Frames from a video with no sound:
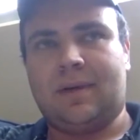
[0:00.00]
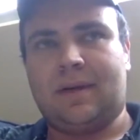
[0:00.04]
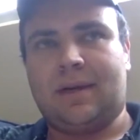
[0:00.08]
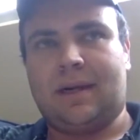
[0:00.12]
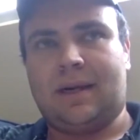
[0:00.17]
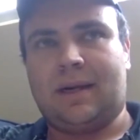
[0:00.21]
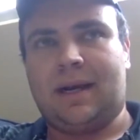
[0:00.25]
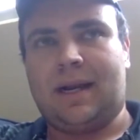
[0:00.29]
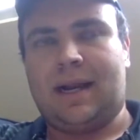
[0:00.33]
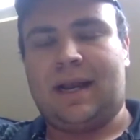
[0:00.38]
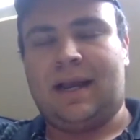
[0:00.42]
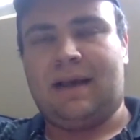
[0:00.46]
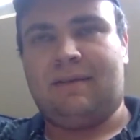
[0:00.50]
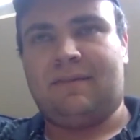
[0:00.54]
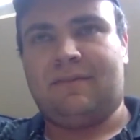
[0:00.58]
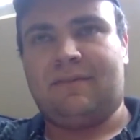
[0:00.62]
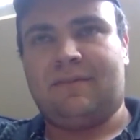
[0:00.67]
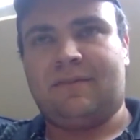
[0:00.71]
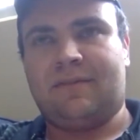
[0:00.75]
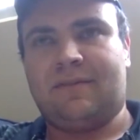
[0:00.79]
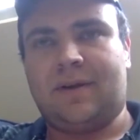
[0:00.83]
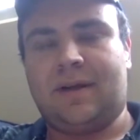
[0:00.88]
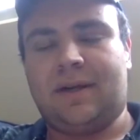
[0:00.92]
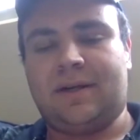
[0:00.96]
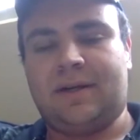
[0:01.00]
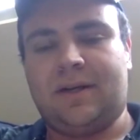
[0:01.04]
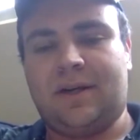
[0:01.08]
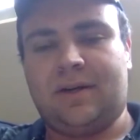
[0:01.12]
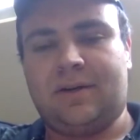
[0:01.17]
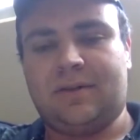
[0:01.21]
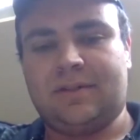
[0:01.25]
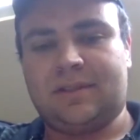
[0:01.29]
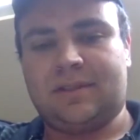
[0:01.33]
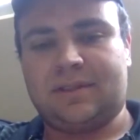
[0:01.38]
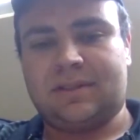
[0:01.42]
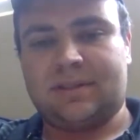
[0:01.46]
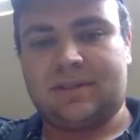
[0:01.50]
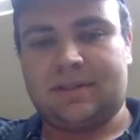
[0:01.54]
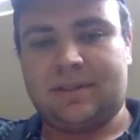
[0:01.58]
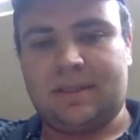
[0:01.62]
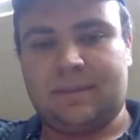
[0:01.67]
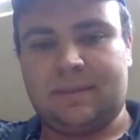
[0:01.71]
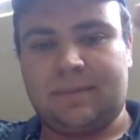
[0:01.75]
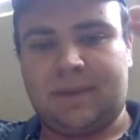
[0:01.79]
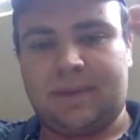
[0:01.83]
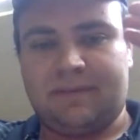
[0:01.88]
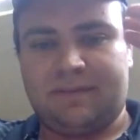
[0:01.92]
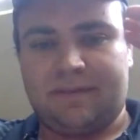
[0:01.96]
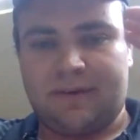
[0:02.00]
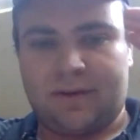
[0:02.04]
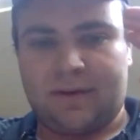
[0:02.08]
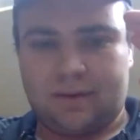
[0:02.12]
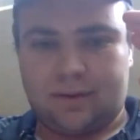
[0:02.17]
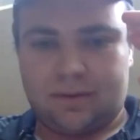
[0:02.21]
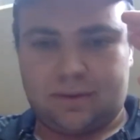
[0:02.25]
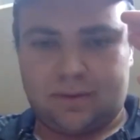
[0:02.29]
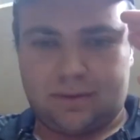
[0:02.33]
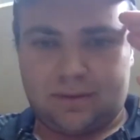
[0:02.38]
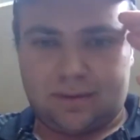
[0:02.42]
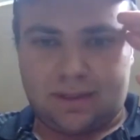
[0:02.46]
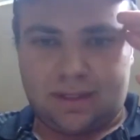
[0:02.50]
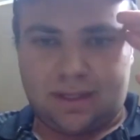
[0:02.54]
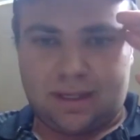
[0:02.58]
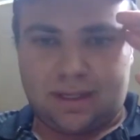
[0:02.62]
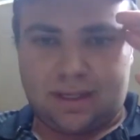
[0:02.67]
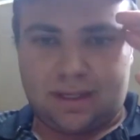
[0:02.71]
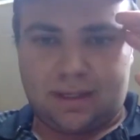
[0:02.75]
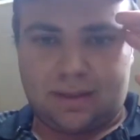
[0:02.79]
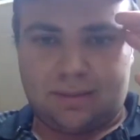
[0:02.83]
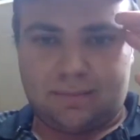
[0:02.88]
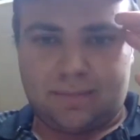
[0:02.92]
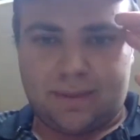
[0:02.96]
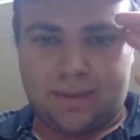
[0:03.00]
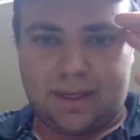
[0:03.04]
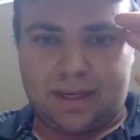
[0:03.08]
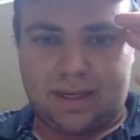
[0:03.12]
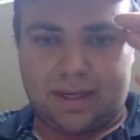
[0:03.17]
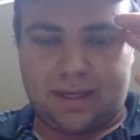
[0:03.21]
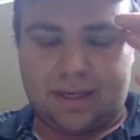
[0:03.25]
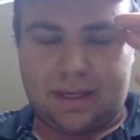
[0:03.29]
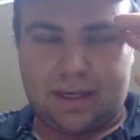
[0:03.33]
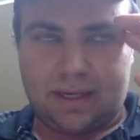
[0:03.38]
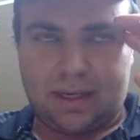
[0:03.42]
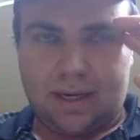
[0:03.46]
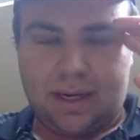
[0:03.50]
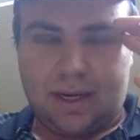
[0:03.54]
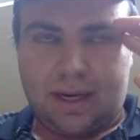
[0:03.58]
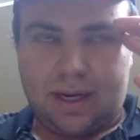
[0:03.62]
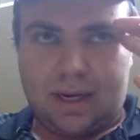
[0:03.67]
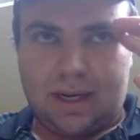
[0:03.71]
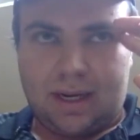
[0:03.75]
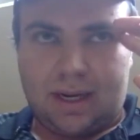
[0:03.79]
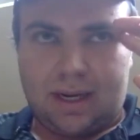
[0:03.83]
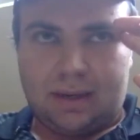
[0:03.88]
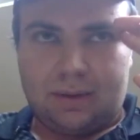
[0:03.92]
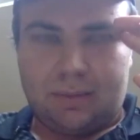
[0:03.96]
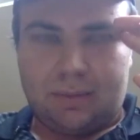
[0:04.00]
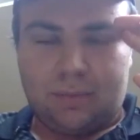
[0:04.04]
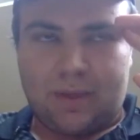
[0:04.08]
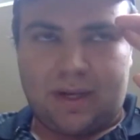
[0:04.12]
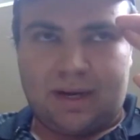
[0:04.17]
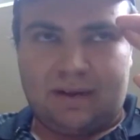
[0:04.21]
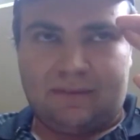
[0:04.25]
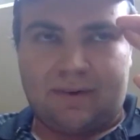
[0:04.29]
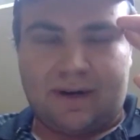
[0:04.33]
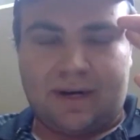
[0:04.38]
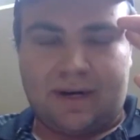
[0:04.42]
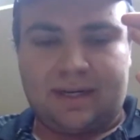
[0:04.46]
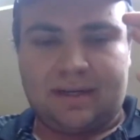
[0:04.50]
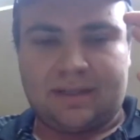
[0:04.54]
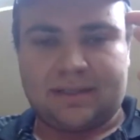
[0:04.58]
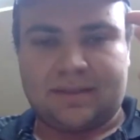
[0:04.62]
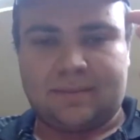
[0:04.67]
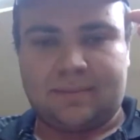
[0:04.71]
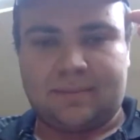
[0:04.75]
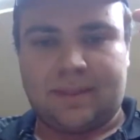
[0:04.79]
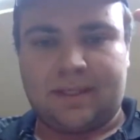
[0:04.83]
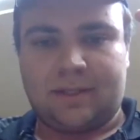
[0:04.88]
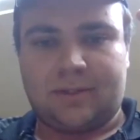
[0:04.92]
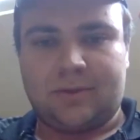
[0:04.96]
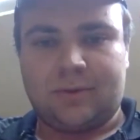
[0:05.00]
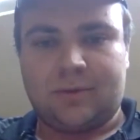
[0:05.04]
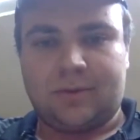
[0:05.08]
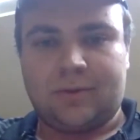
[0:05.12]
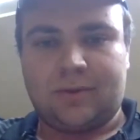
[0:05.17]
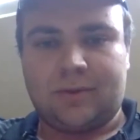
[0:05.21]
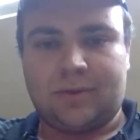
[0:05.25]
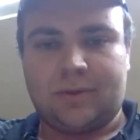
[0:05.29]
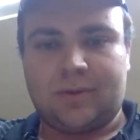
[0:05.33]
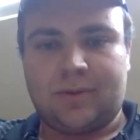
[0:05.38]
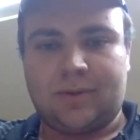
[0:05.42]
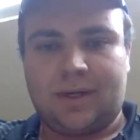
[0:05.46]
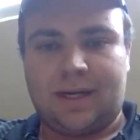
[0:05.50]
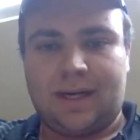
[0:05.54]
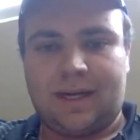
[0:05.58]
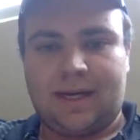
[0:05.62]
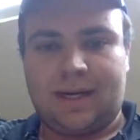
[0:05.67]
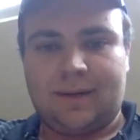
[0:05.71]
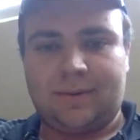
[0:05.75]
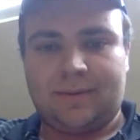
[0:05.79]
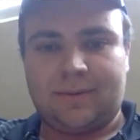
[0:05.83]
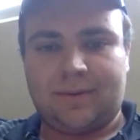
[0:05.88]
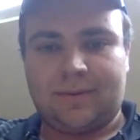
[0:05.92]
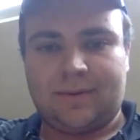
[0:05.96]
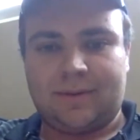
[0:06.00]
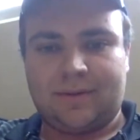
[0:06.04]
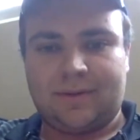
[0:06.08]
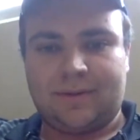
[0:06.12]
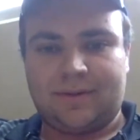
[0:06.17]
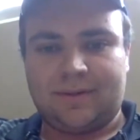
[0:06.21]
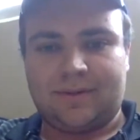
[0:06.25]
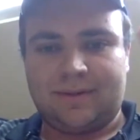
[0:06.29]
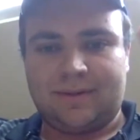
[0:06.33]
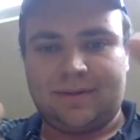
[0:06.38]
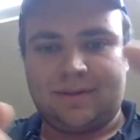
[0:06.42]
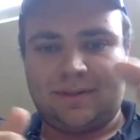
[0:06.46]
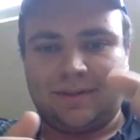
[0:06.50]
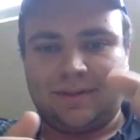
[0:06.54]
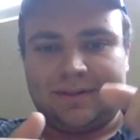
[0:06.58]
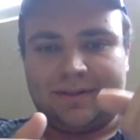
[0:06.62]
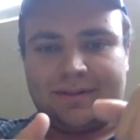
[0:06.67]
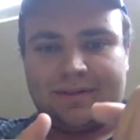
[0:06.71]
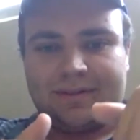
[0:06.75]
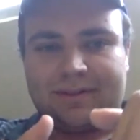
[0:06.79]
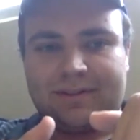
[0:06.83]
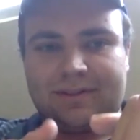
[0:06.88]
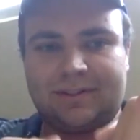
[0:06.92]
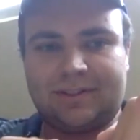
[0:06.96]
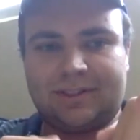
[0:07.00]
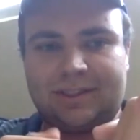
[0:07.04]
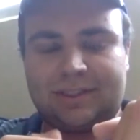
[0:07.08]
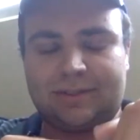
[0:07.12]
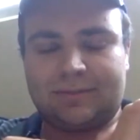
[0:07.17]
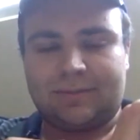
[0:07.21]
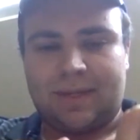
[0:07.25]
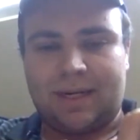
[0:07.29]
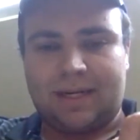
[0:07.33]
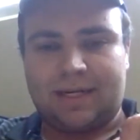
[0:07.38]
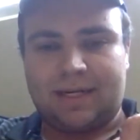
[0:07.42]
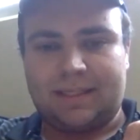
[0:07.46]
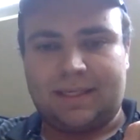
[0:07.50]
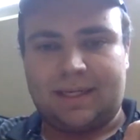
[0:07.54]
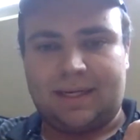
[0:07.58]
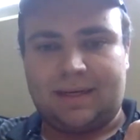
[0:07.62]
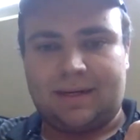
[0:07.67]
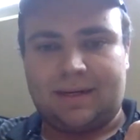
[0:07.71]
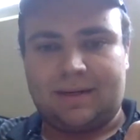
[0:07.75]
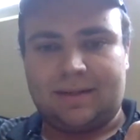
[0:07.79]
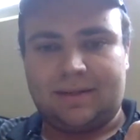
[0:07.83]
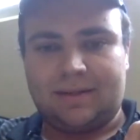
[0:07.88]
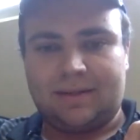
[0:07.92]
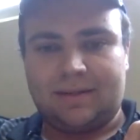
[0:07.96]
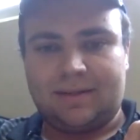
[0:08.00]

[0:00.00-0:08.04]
have notes in my phone, and whenever I hear something cool, I will just write it down.